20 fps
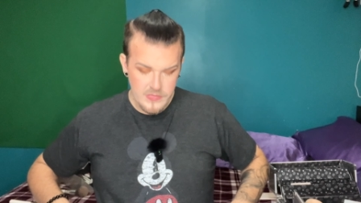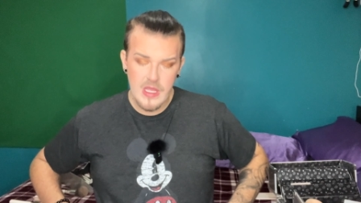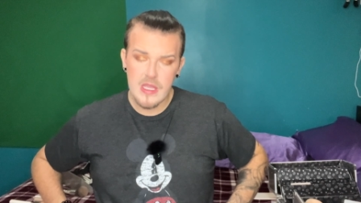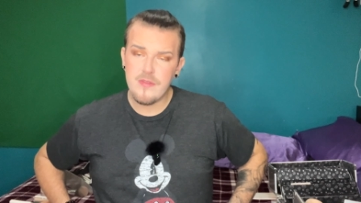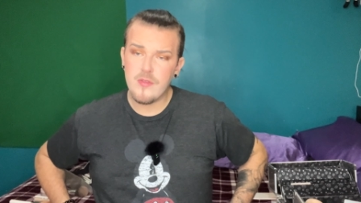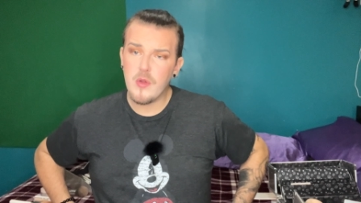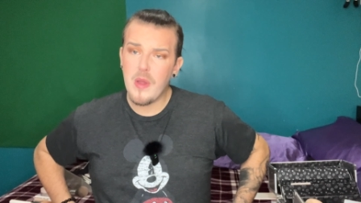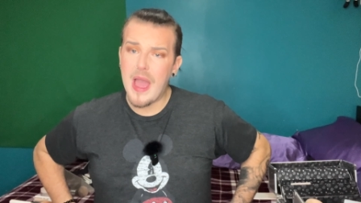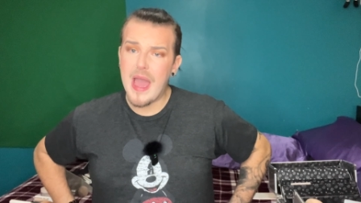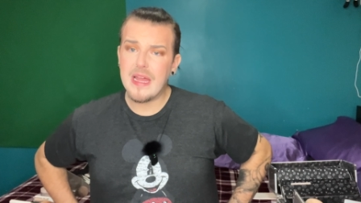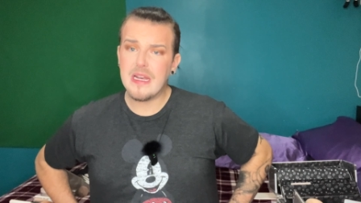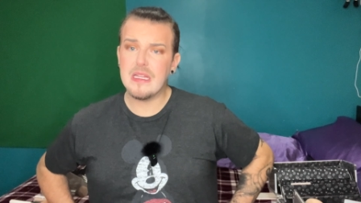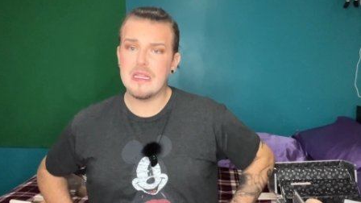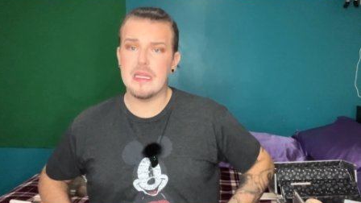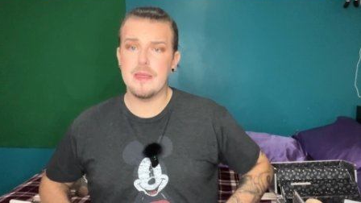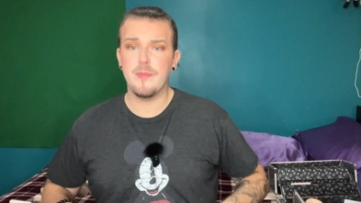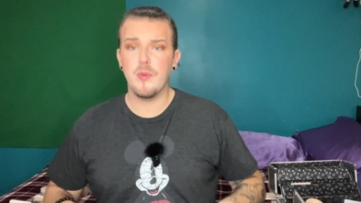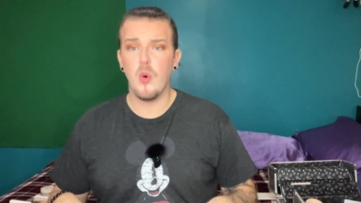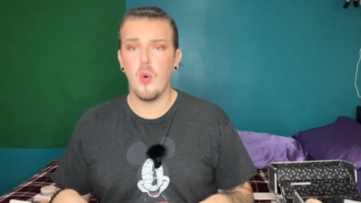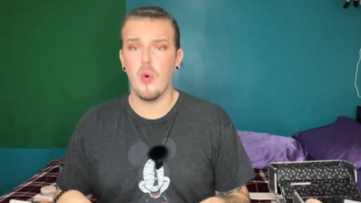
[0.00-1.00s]
If you add a
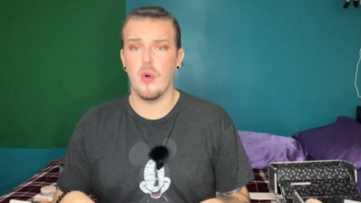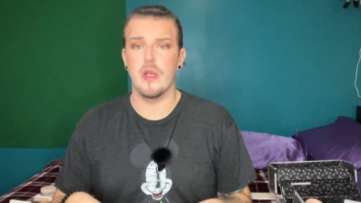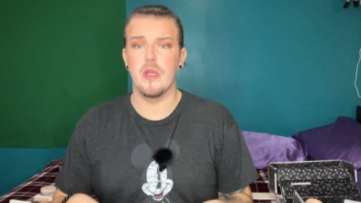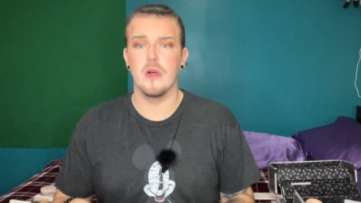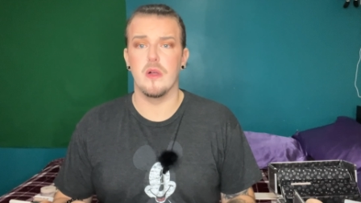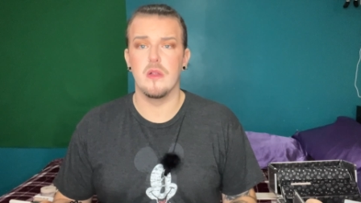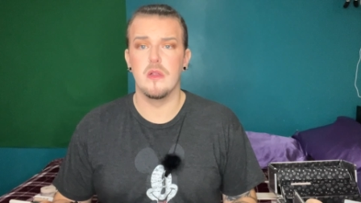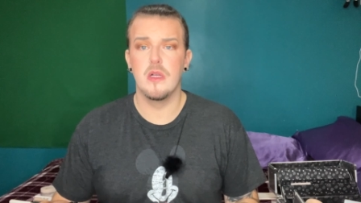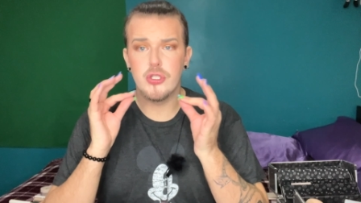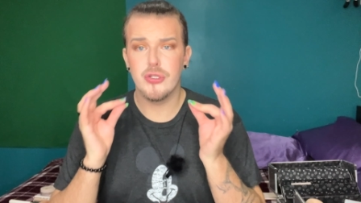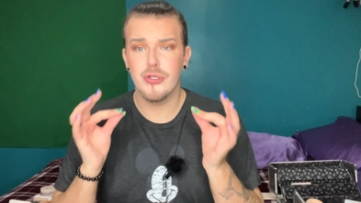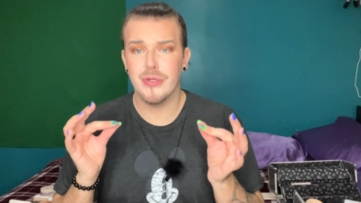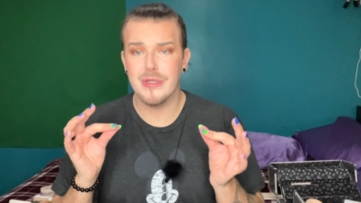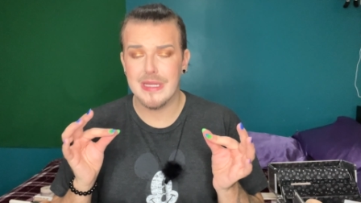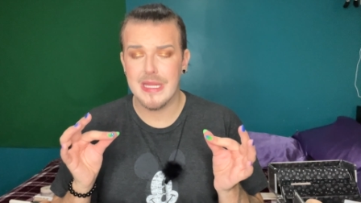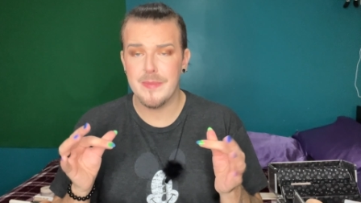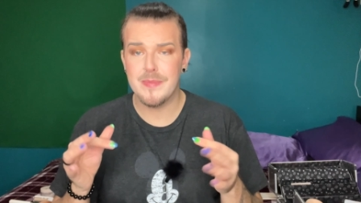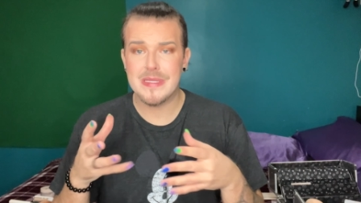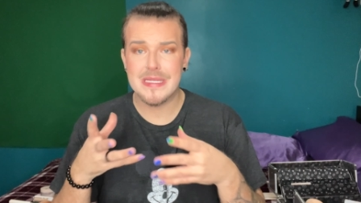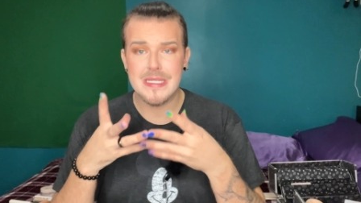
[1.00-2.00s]
lip oil to your
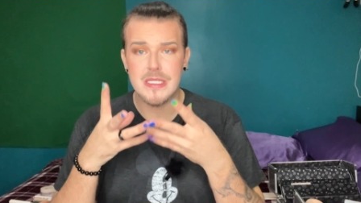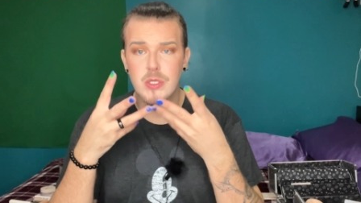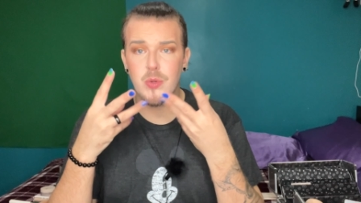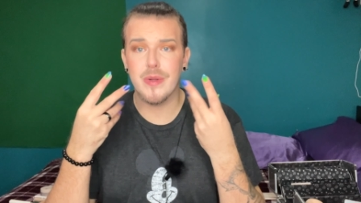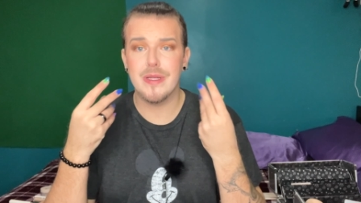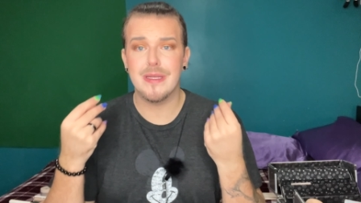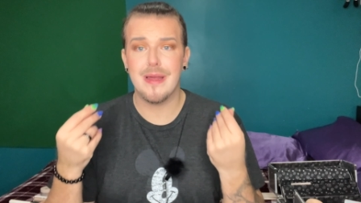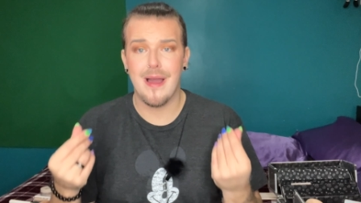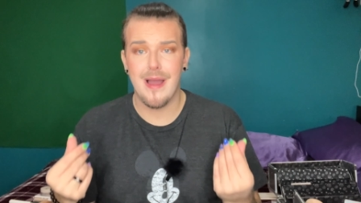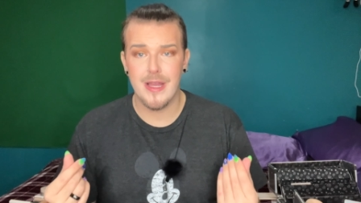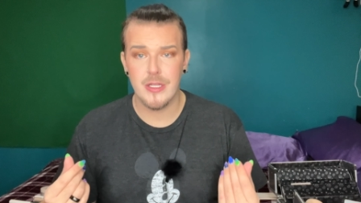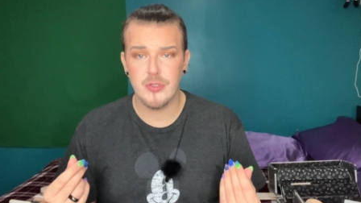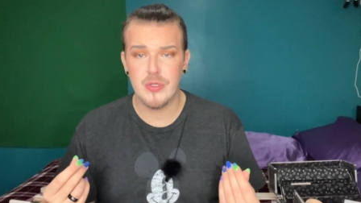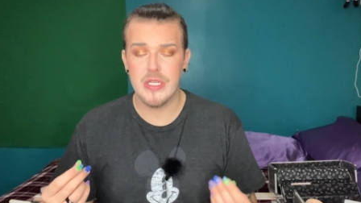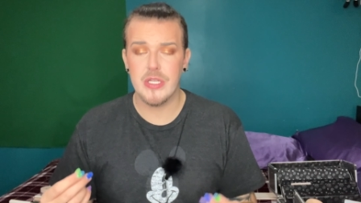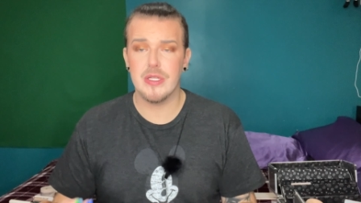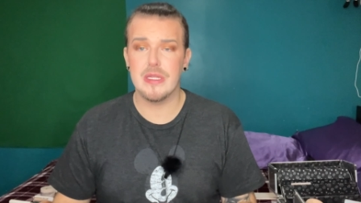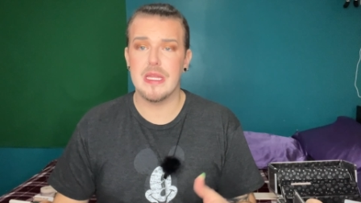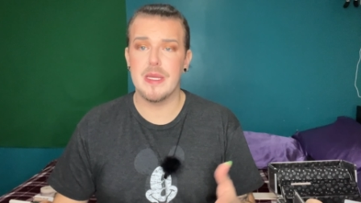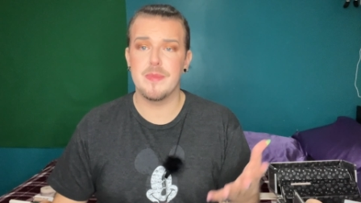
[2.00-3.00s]
lips, it's going to
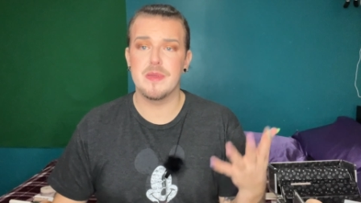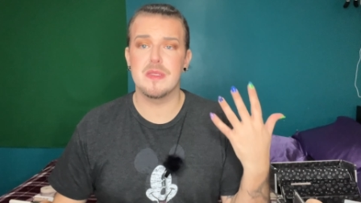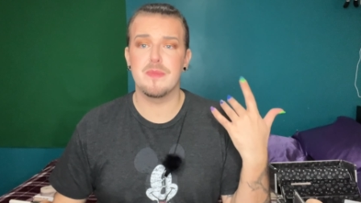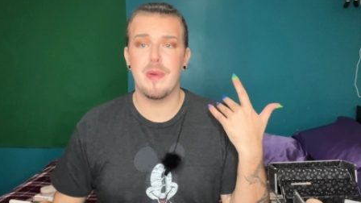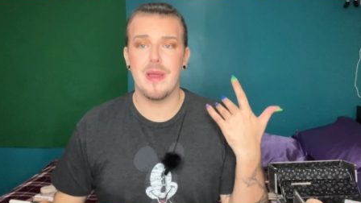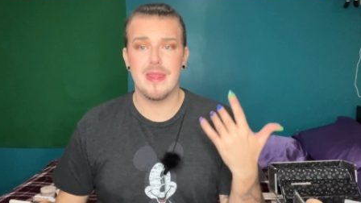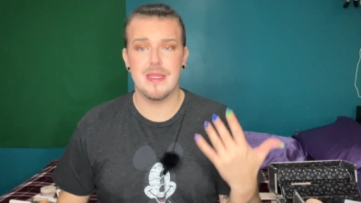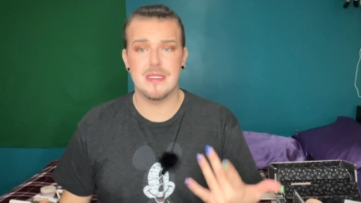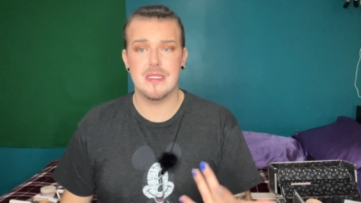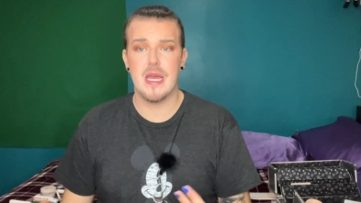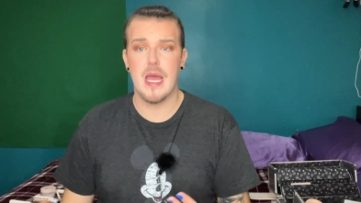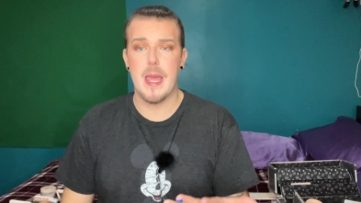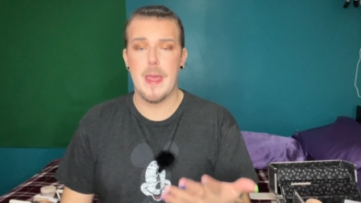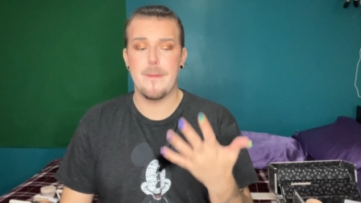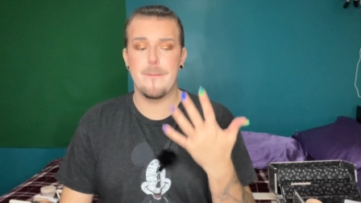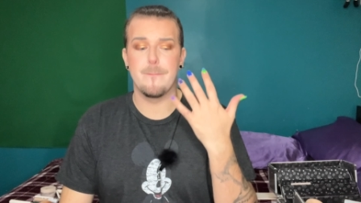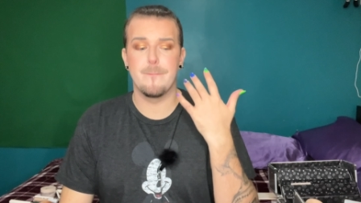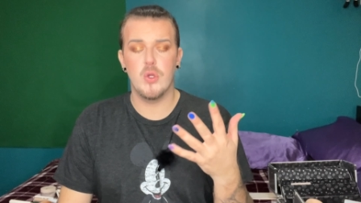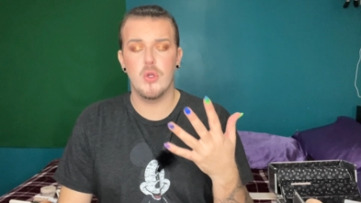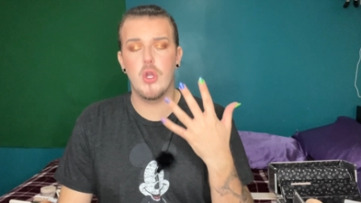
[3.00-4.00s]
hydrate your lips by the
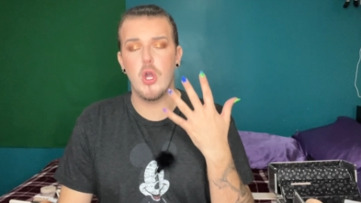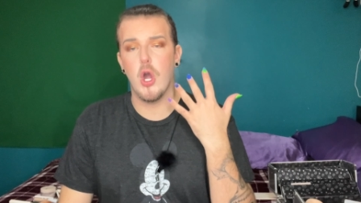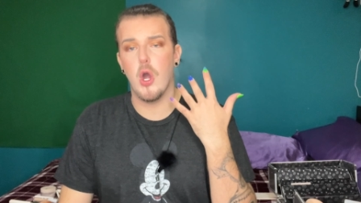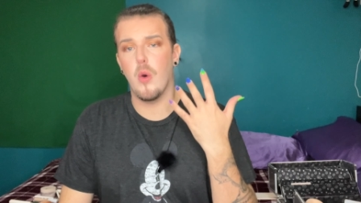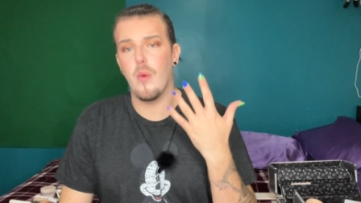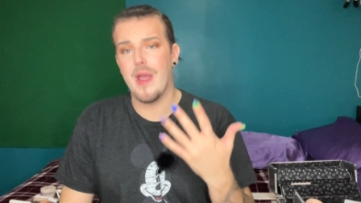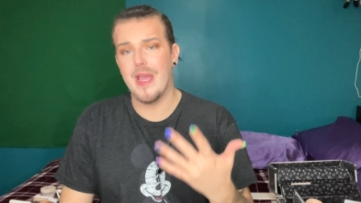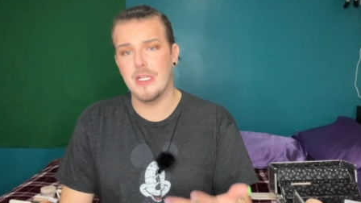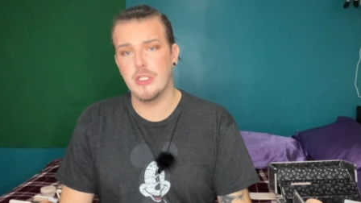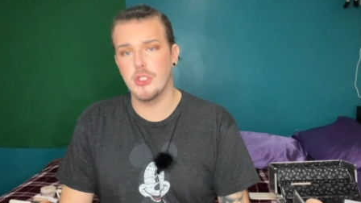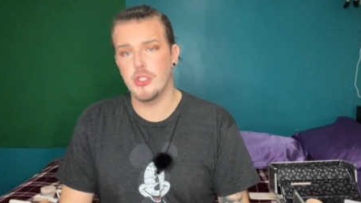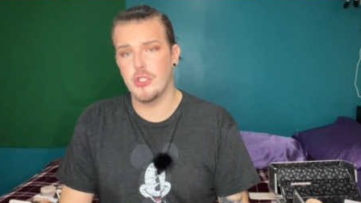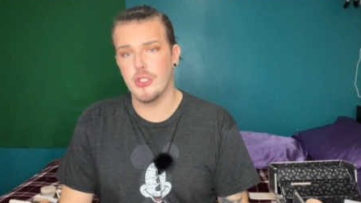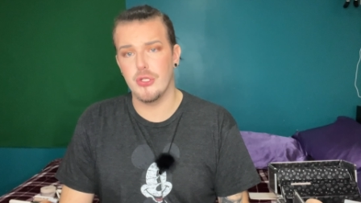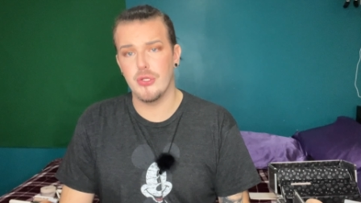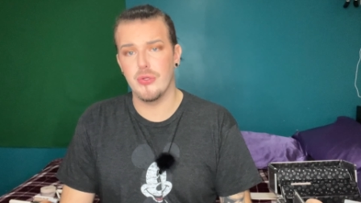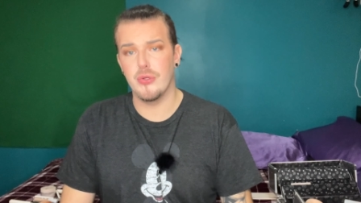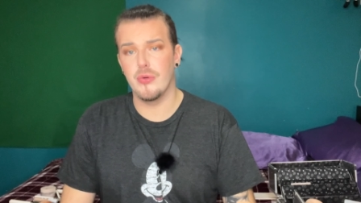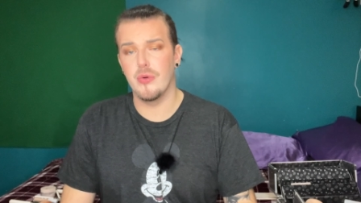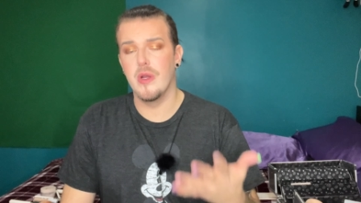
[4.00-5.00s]
time you go and
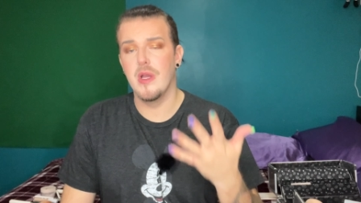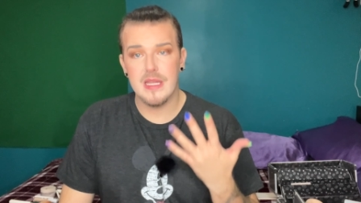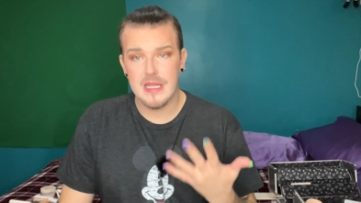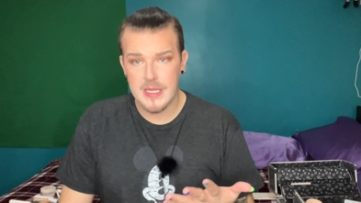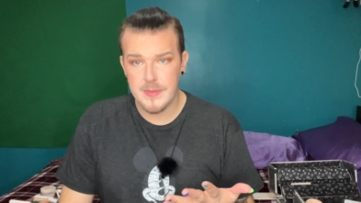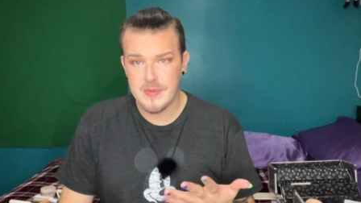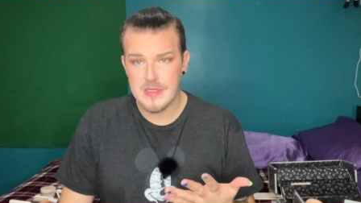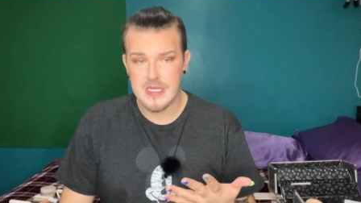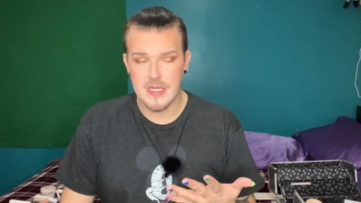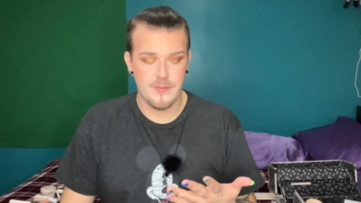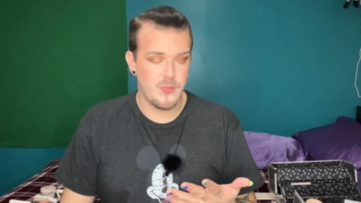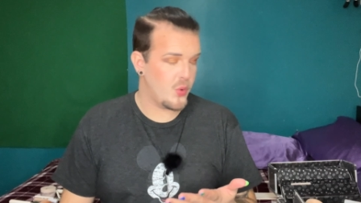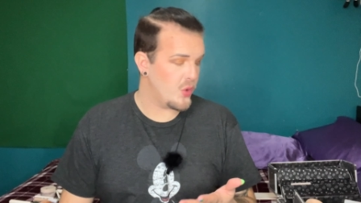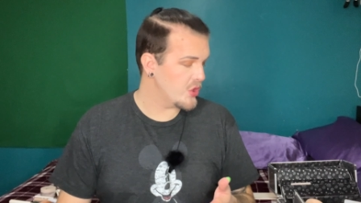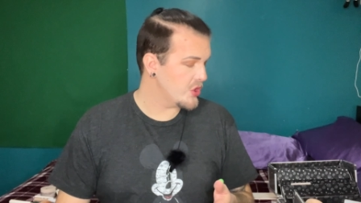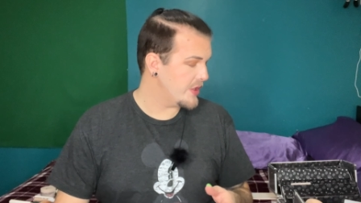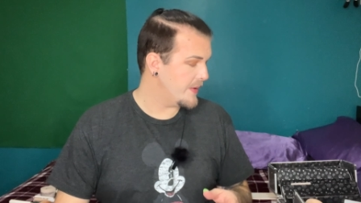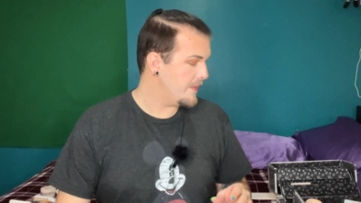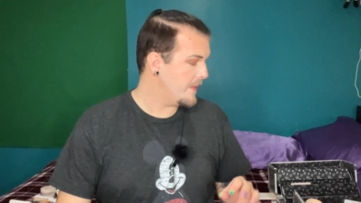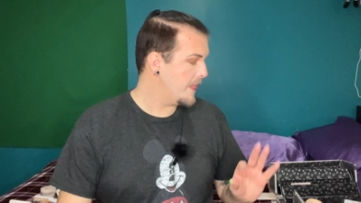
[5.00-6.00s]
do the lipstick
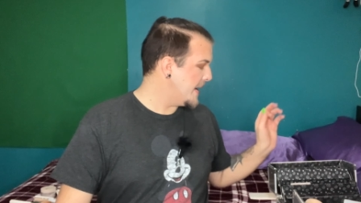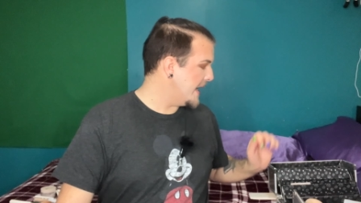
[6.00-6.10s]
portion.